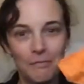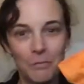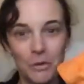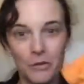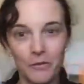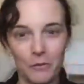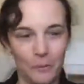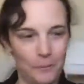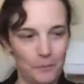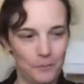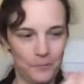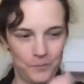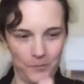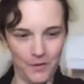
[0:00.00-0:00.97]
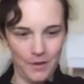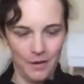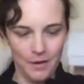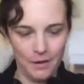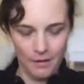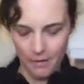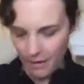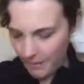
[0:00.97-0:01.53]
Beautiful.
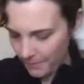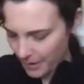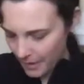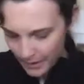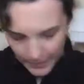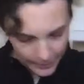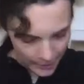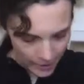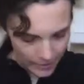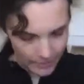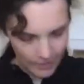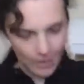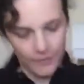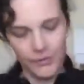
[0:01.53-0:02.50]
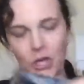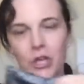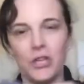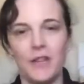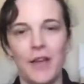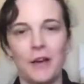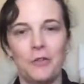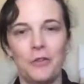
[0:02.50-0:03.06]
All right, so I've shown
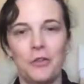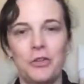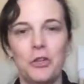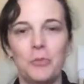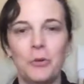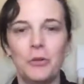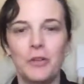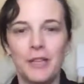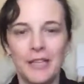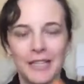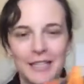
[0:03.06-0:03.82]
you that on the newborn.